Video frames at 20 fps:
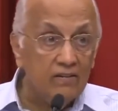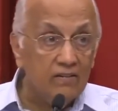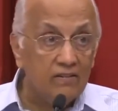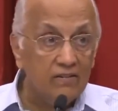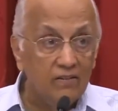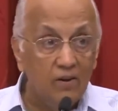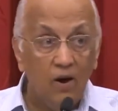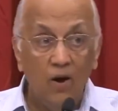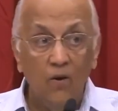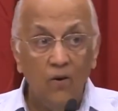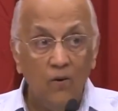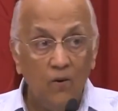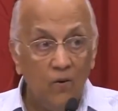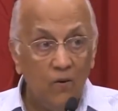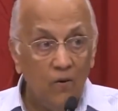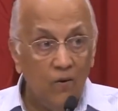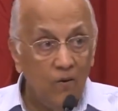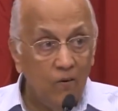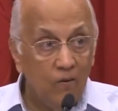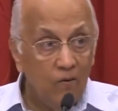No.
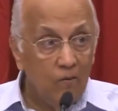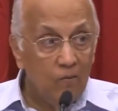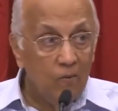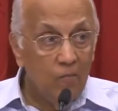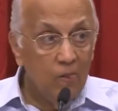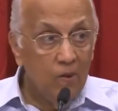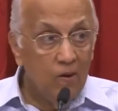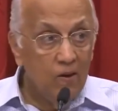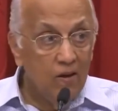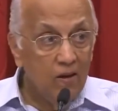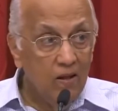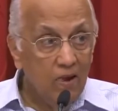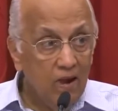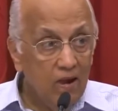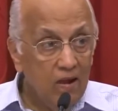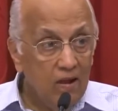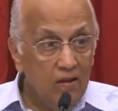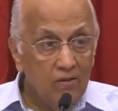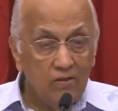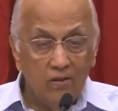
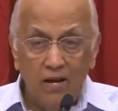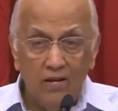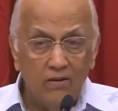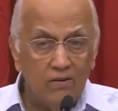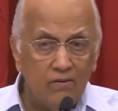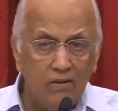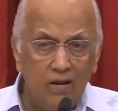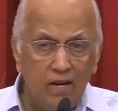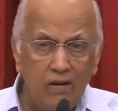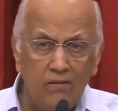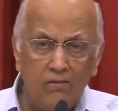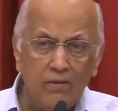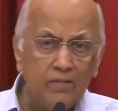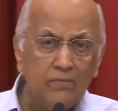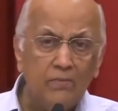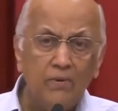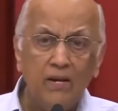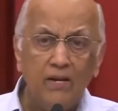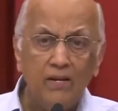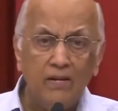So I don't need to
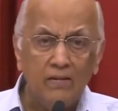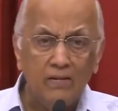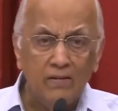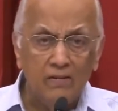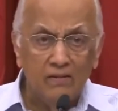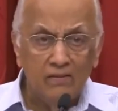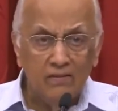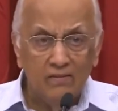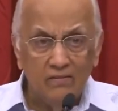explain it.